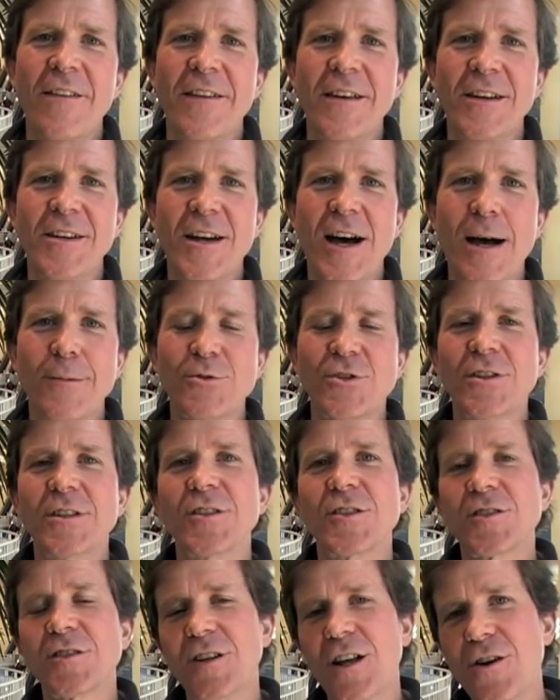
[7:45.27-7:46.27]
and the adoption
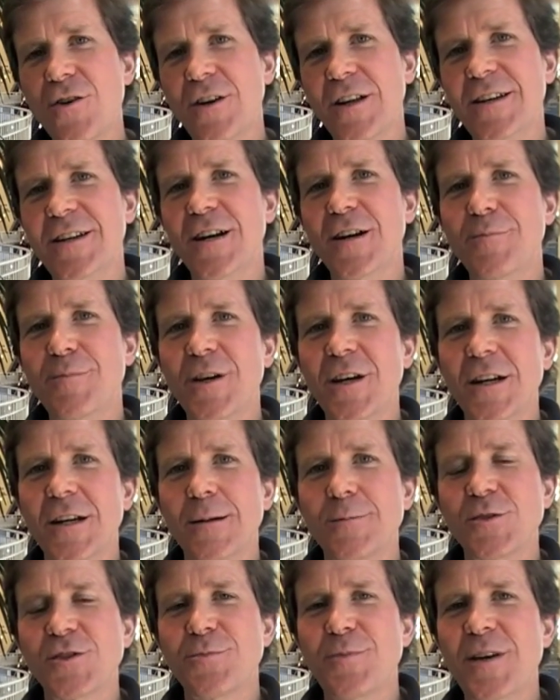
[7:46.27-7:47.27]
is slowly picking
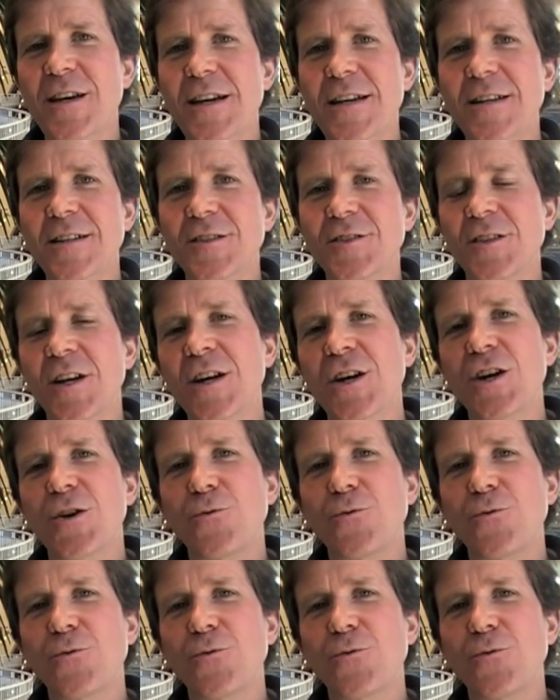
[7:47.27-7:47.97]
up speed as